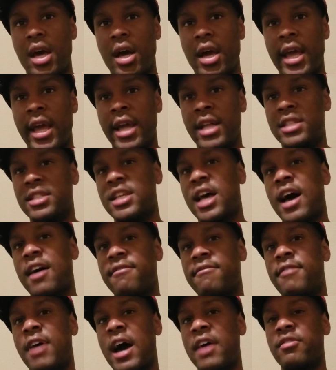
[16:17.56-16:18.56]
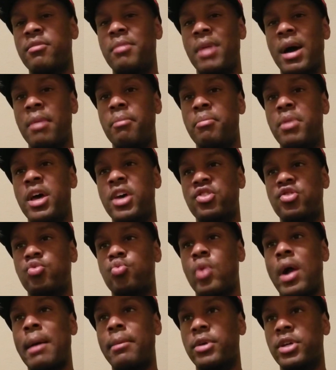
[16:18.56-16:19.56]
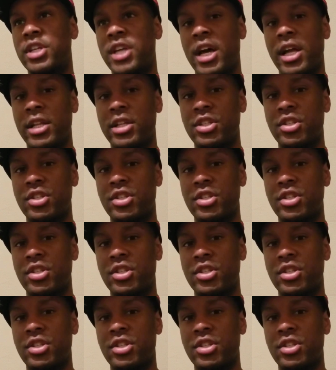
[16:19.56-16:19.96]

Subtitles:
and top 5 of my best Robert Kelly